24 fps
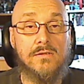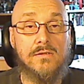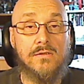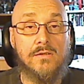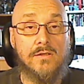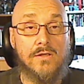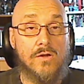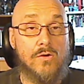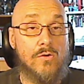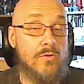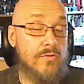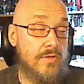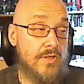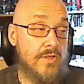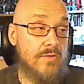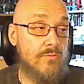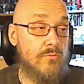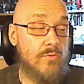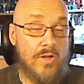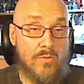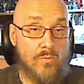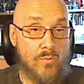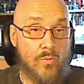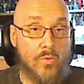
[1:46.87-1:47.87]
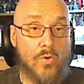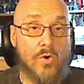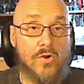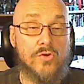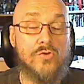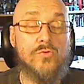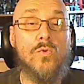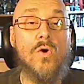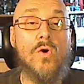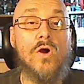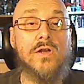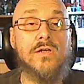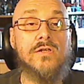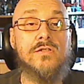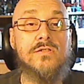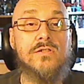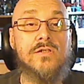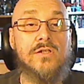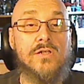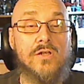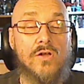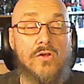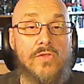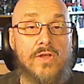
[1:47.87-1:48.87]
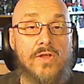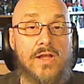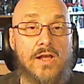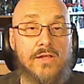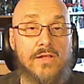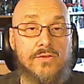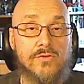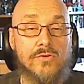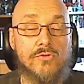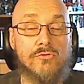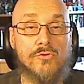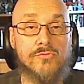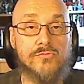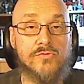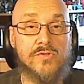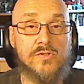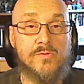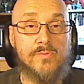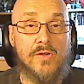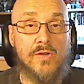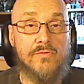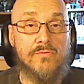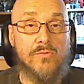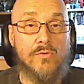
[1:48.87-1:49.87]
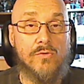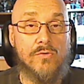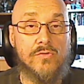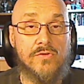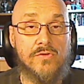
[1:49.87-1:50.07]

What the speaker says: You know, it worked once. You know, they got their groceries paid for.